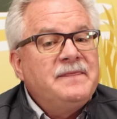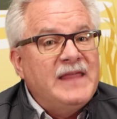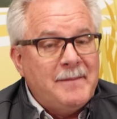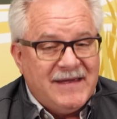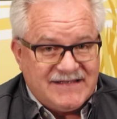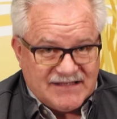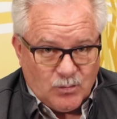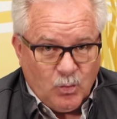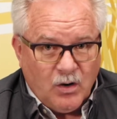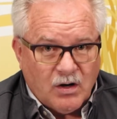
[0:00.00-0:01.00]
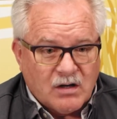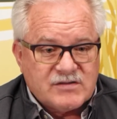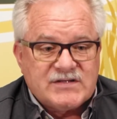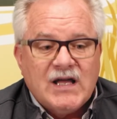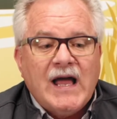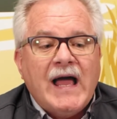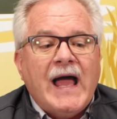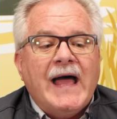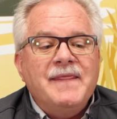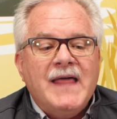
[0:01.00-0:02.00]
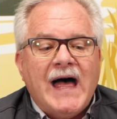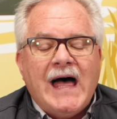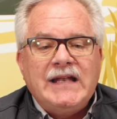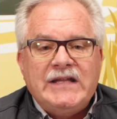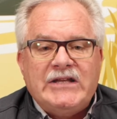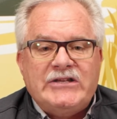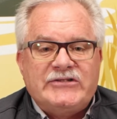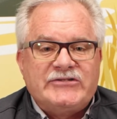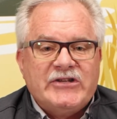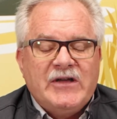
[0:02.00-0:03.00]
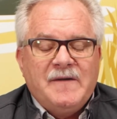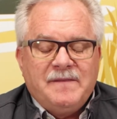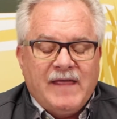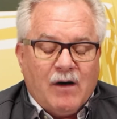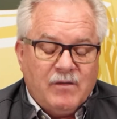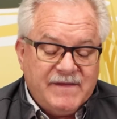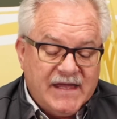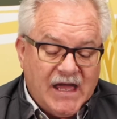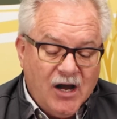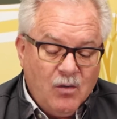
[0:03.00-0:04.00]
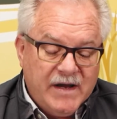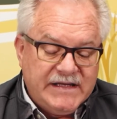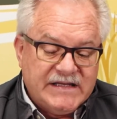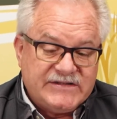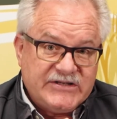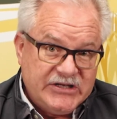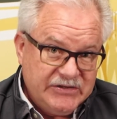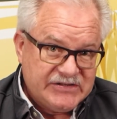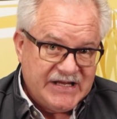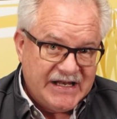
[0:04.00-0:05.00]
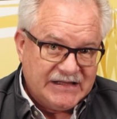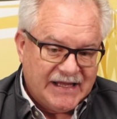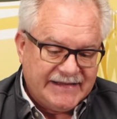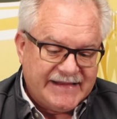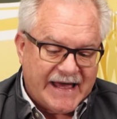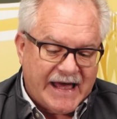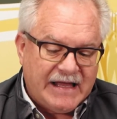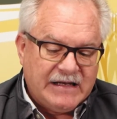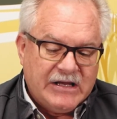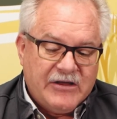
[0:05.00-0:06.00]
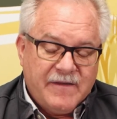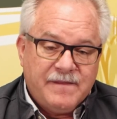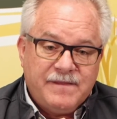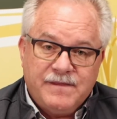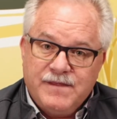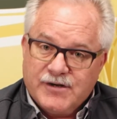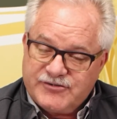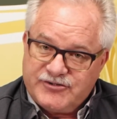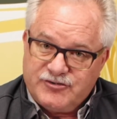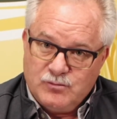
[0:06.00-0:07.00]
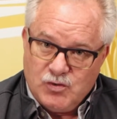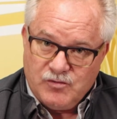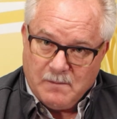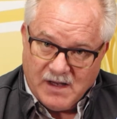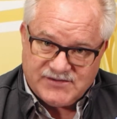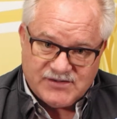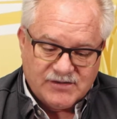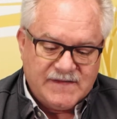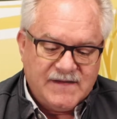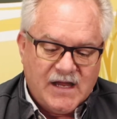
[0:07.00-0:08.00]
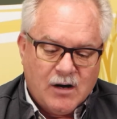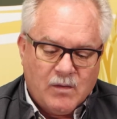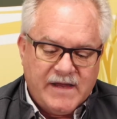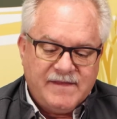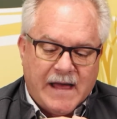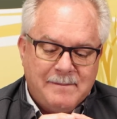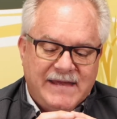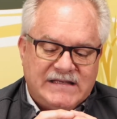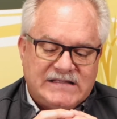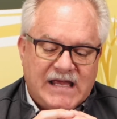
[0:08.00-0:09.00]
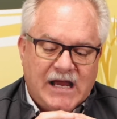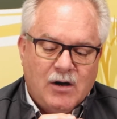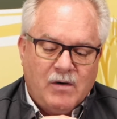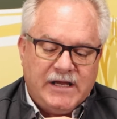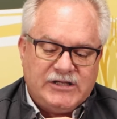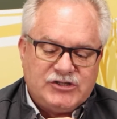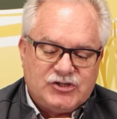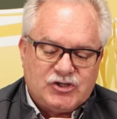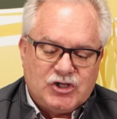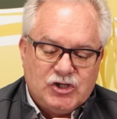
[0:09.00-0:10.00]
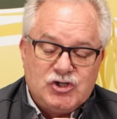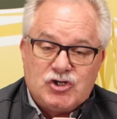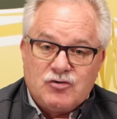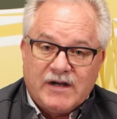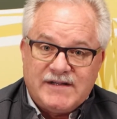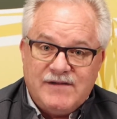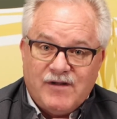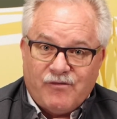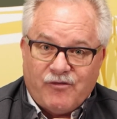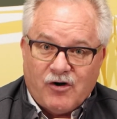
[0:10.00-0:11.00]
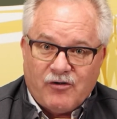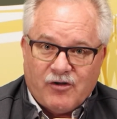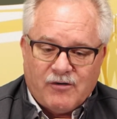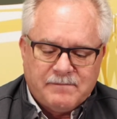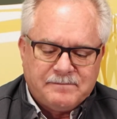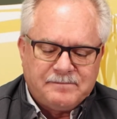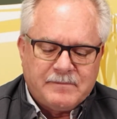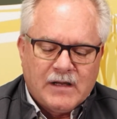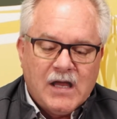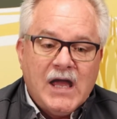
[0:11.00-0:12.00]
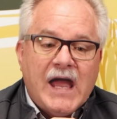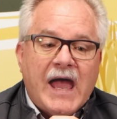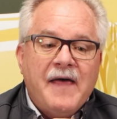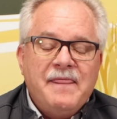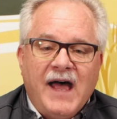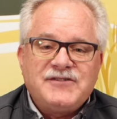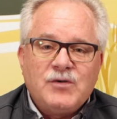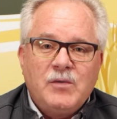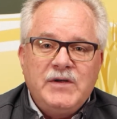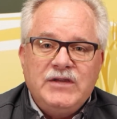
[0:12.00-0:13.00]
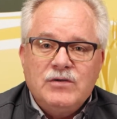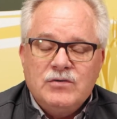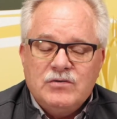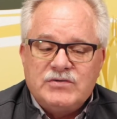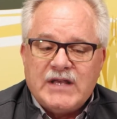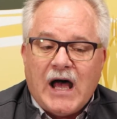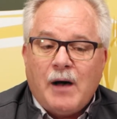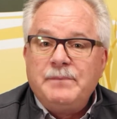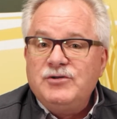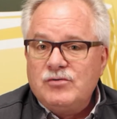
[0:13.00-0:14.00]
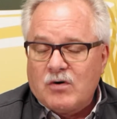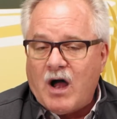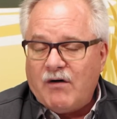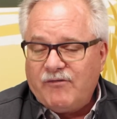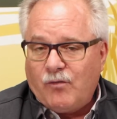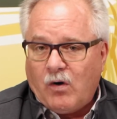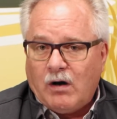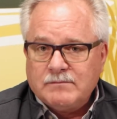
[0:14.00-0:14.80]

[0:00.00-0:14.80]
that makes it worse, and that is that when the airway gets irritated like that, there's smooth muscle in the airway that makes the airway constrict even further. And that's what we use albuterol for.